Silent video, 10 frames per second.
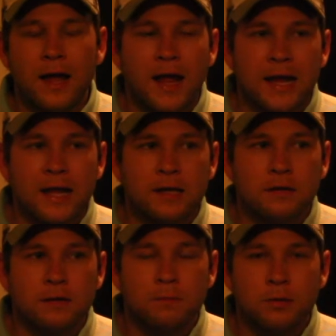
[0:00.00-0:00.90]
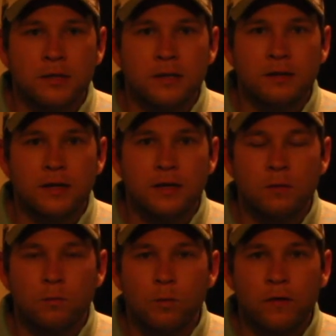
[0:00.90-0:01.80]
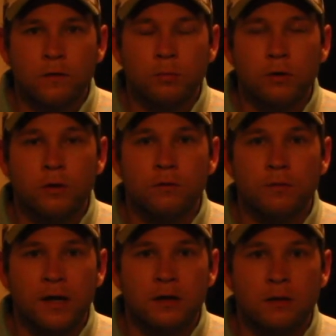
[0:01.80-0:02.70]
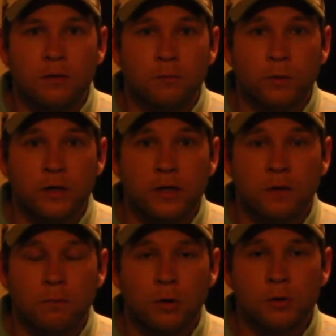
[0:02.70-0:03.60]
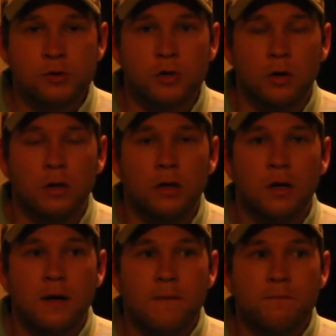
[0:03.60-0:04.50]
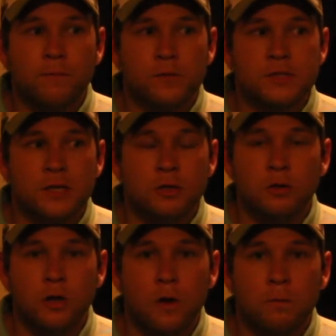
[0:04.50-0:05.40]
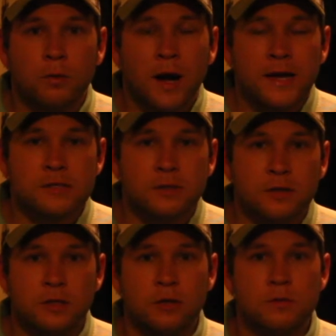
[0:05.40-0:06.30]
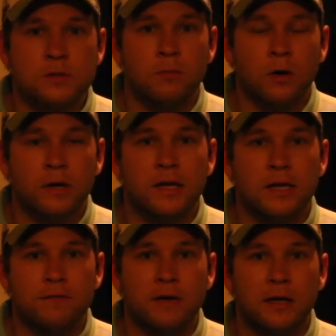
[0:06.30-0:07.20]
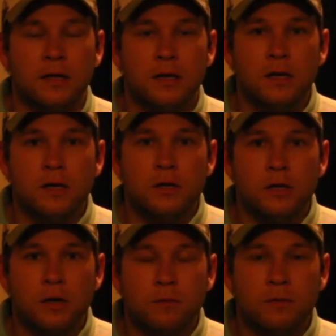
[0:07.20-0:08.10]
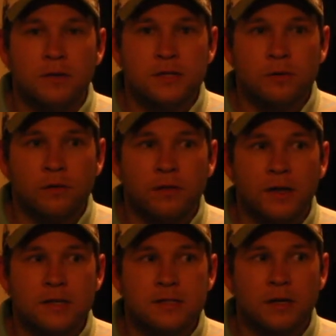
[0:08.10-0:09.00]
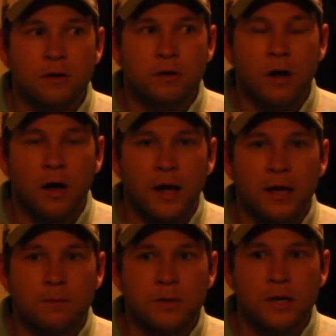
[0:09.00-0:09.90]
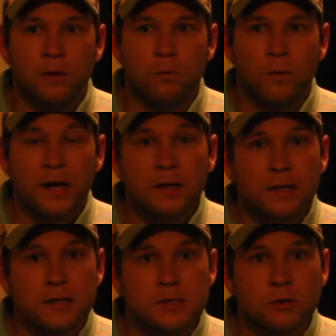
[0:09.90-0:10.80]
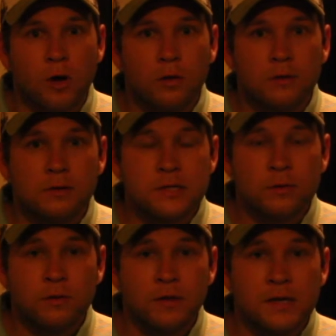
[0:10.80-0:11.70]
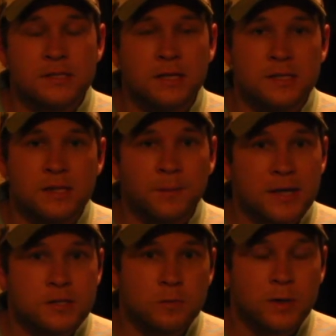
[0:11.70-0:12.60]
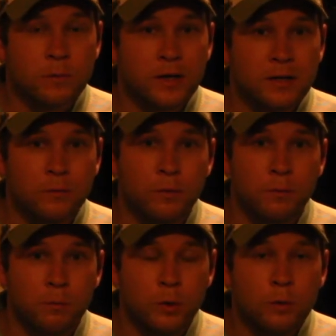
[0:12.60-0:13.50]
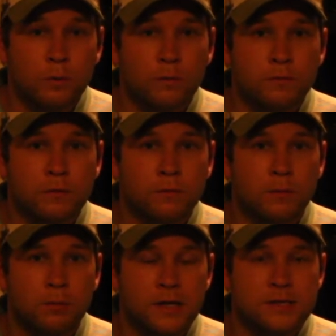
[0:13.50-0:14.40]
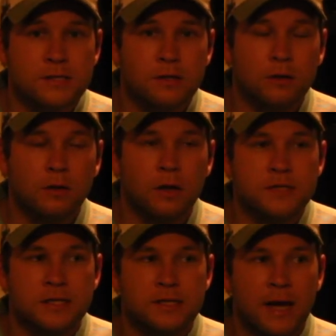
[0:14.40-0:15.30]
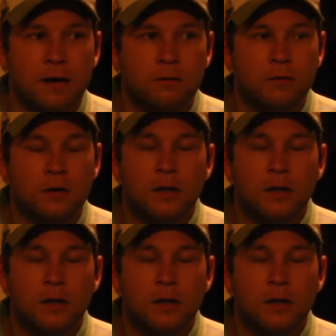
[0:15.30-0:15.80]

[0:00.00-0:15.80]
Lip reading: and completely weatherproof and really commercial for such a low price on the used market even. These are things that are not being readily installed. These are things that in some cases are being readily removed from places that are closing down.